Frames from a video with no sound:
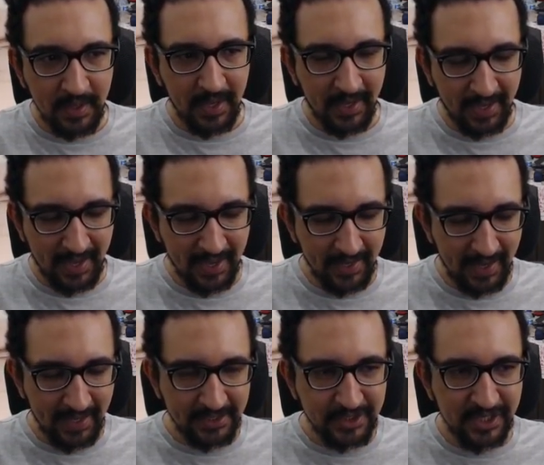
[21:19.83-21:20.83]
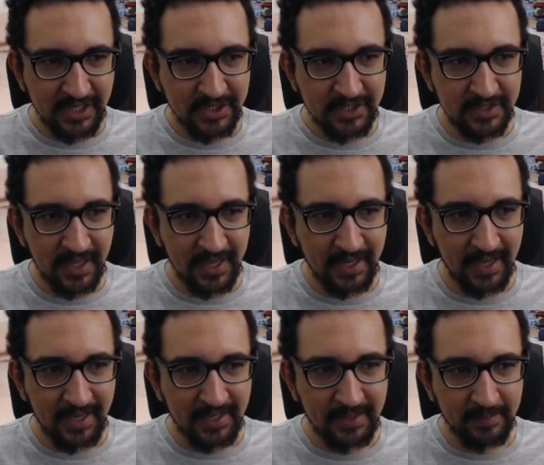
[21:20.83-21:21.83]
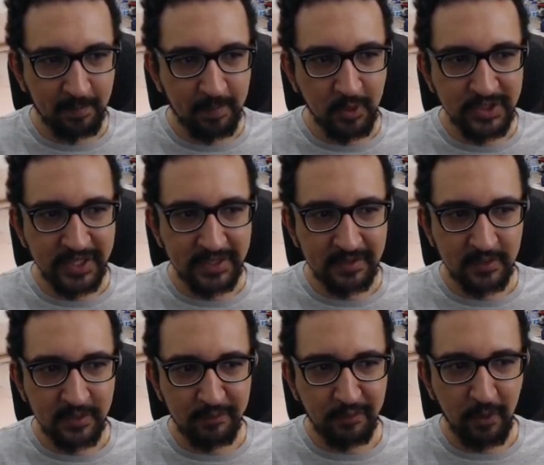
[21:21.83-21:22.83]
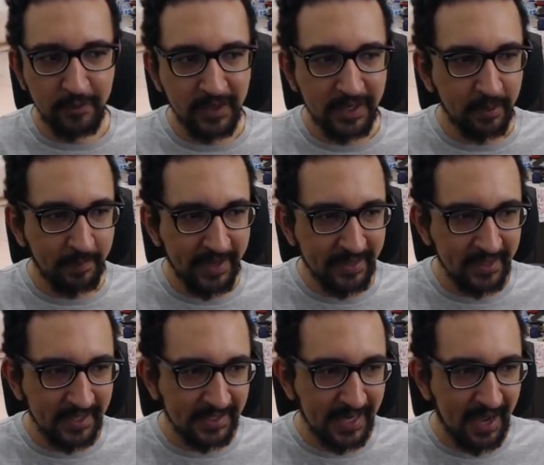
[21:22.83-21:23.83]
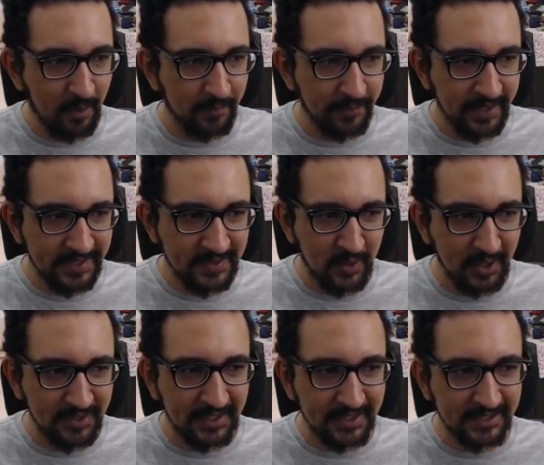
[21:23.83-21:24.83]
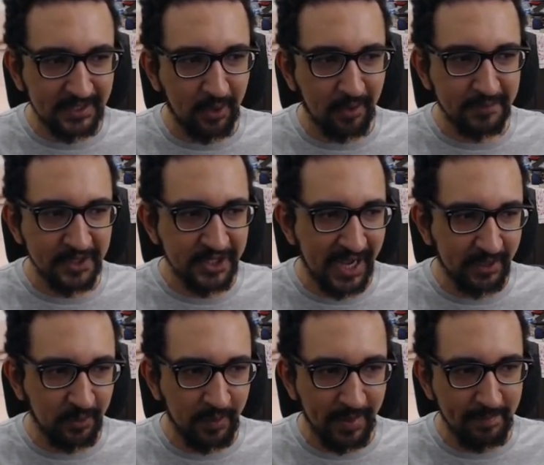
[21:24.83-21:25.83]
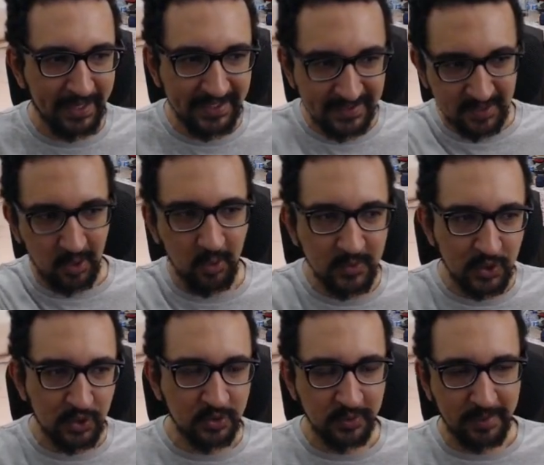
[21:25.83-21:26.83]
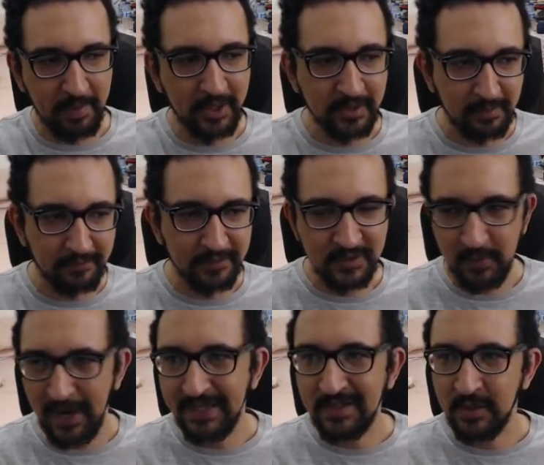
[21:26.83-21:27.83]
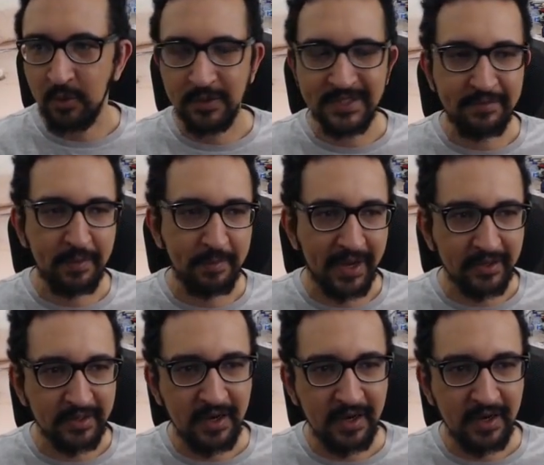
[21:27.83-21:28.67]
I pushed it to the front a little bit, and now it's not cutting off the shadow, but it's closer to the bottom of the sprite, so it's even better.